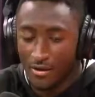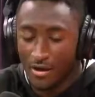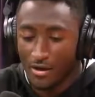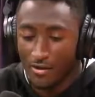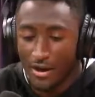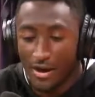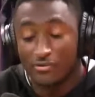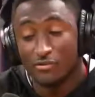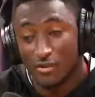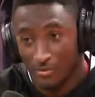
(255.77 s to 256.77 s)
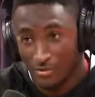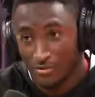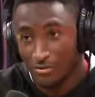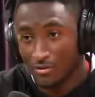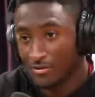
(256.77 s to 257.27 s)
The high school I went
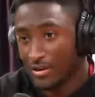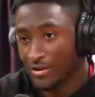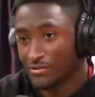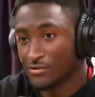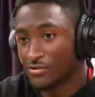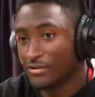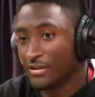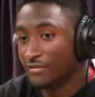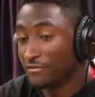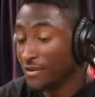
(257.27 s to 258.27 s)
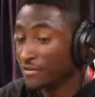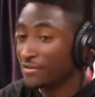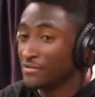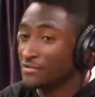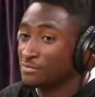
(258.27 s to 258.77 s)
to, Columbia High School,
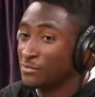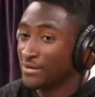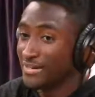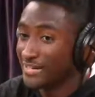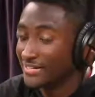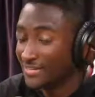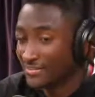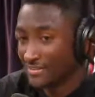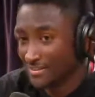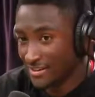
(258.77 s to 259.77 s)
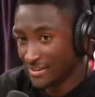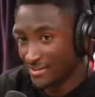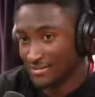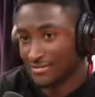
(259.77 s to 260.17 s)
invented this sport in 1968.